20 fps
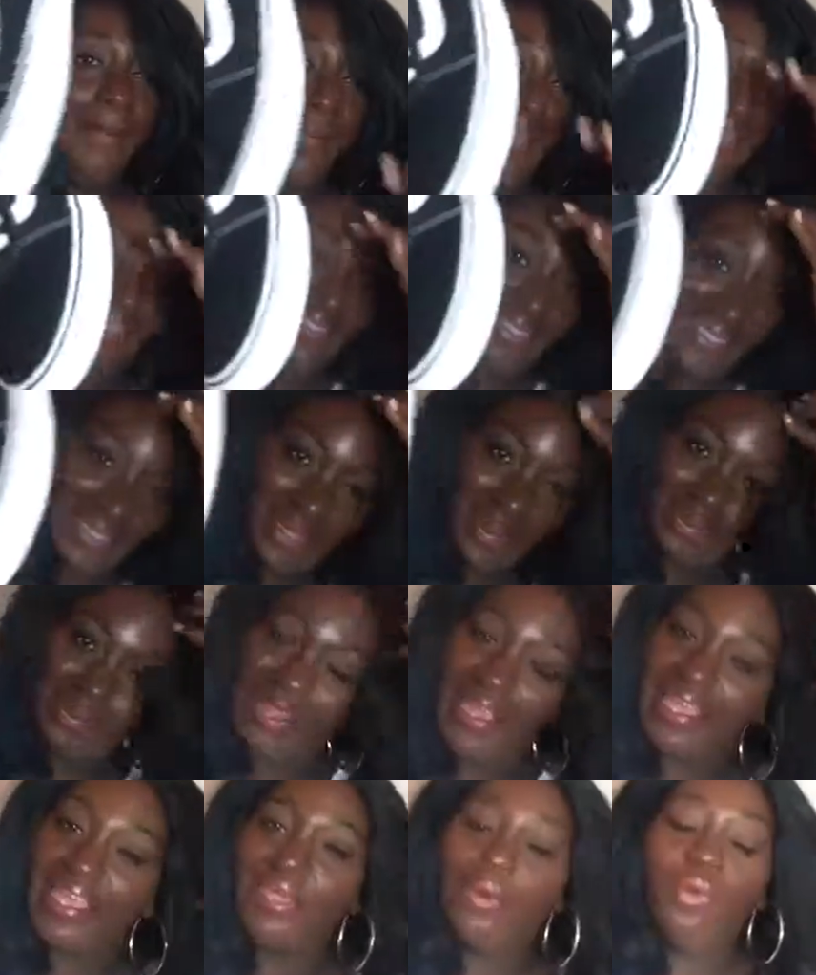Basic
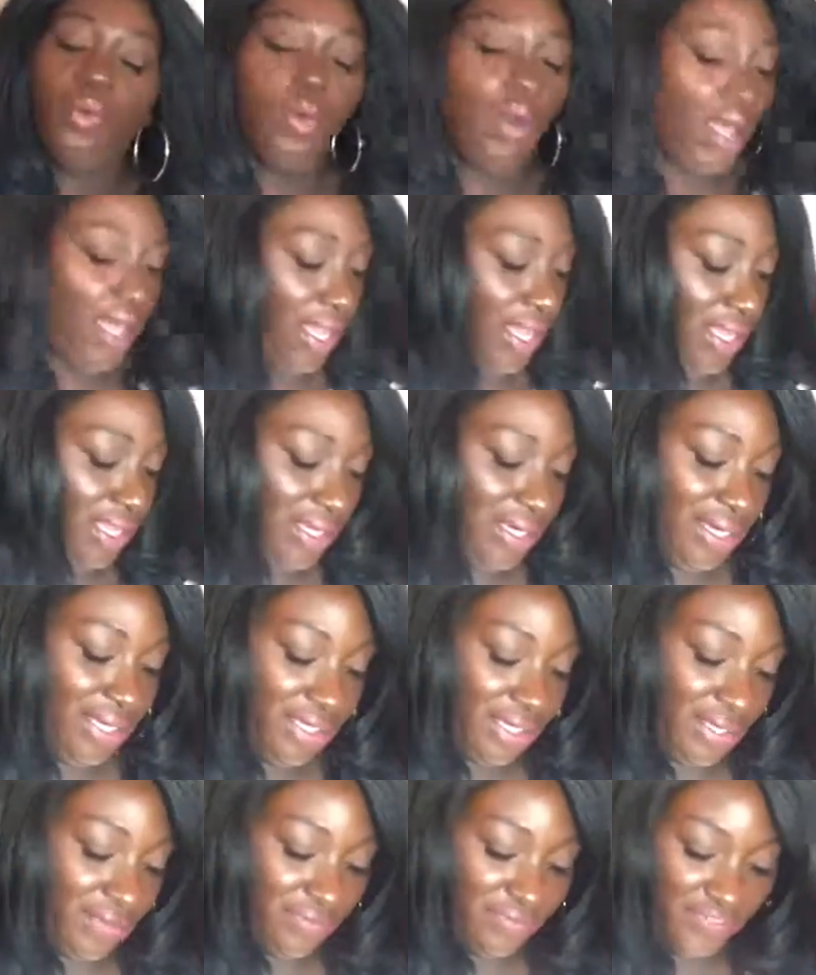black and white,
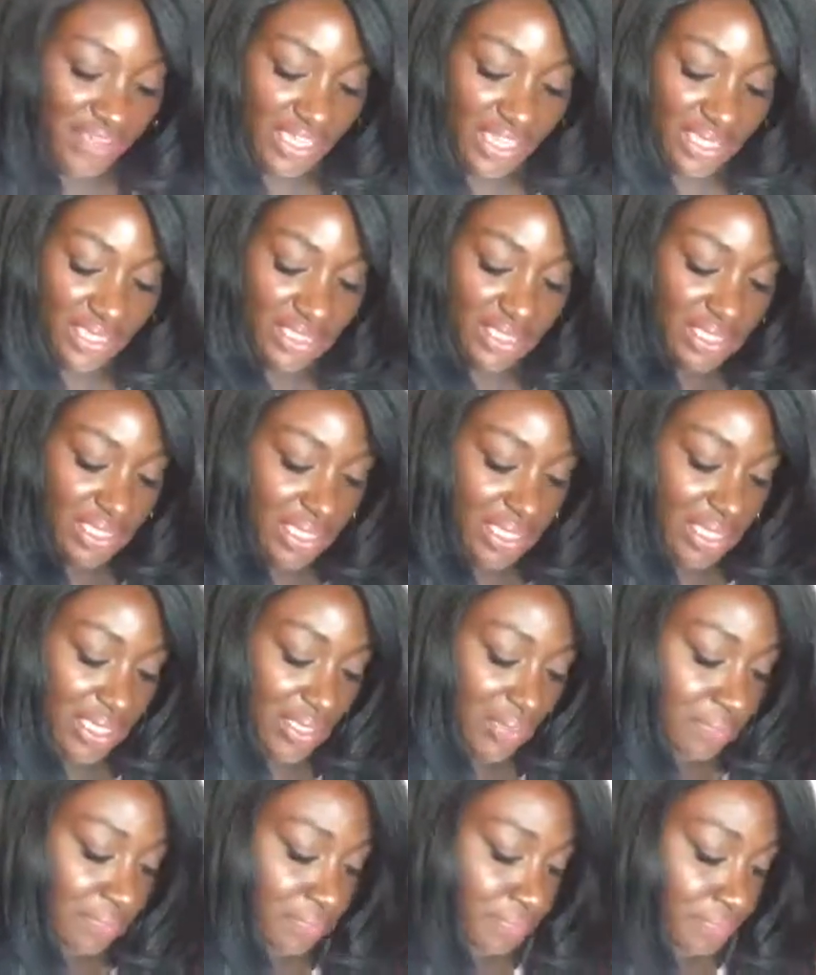nothing fancy.
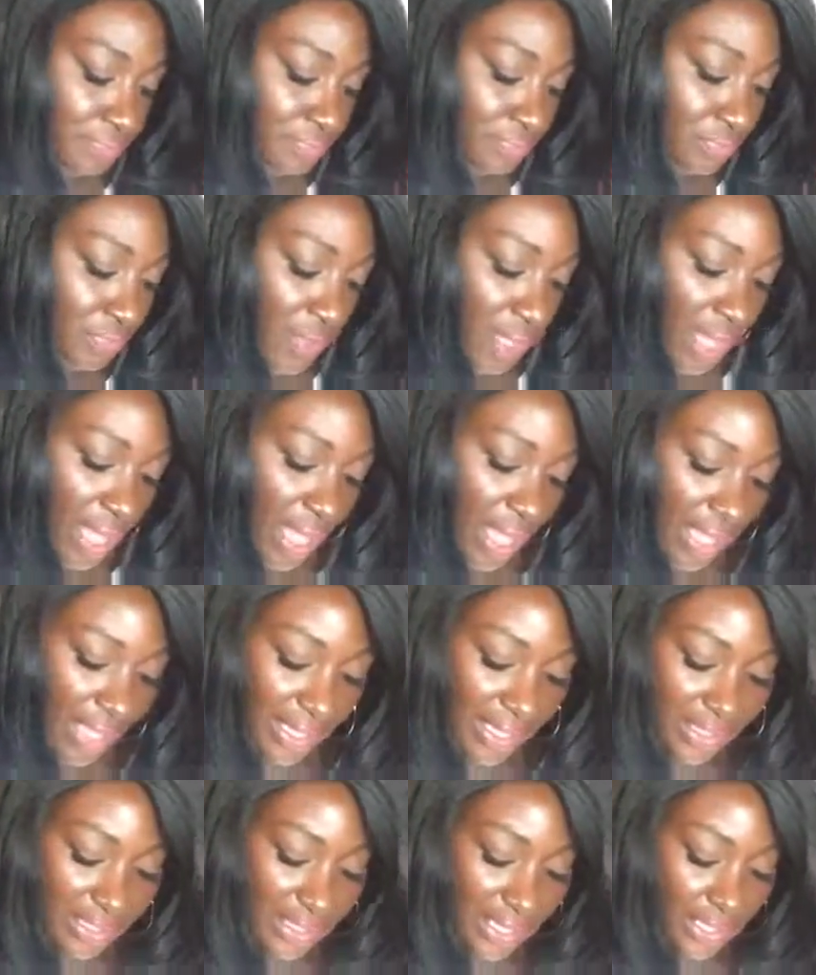
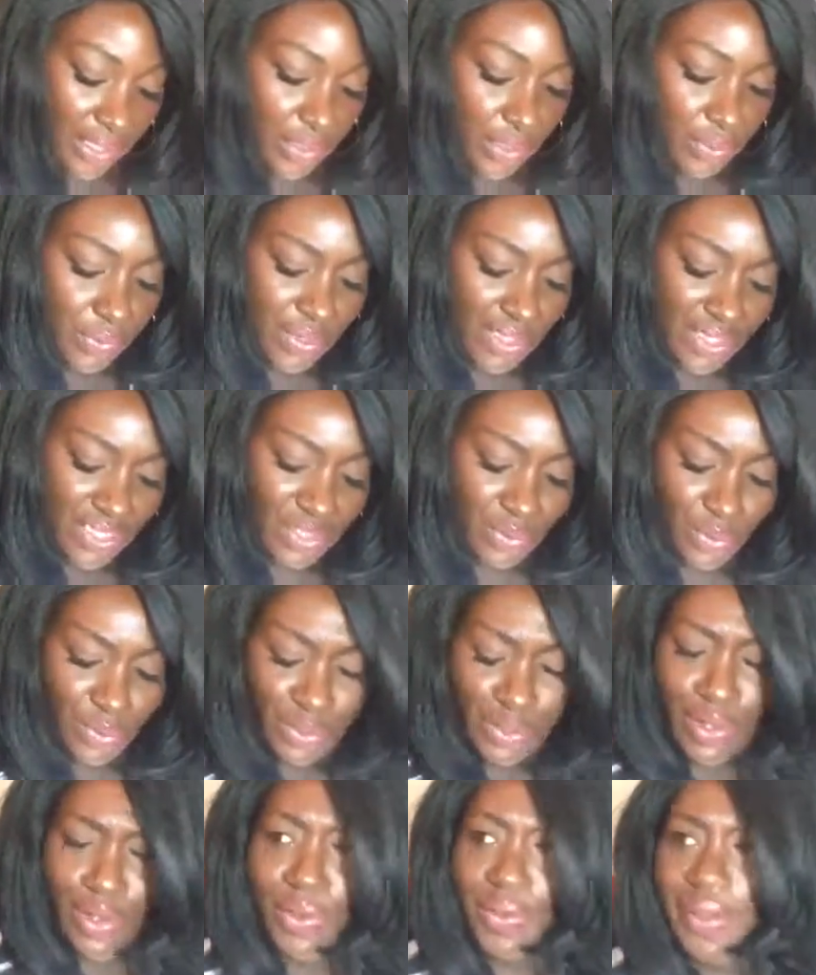And I know these were
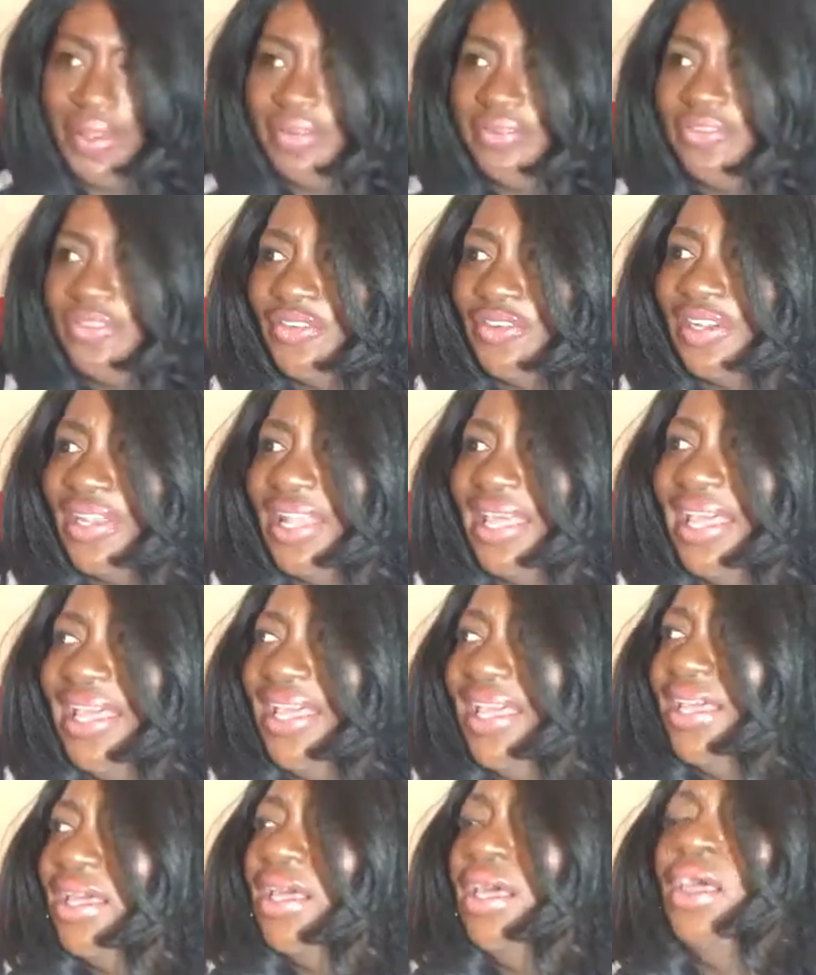going for
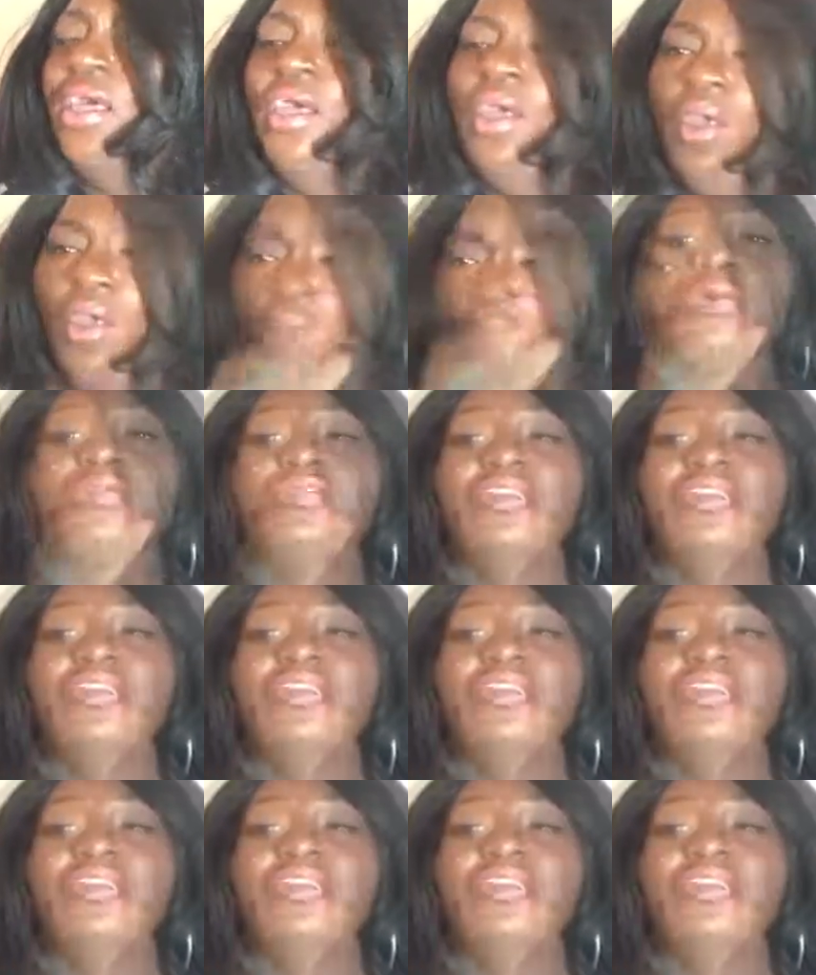like $50,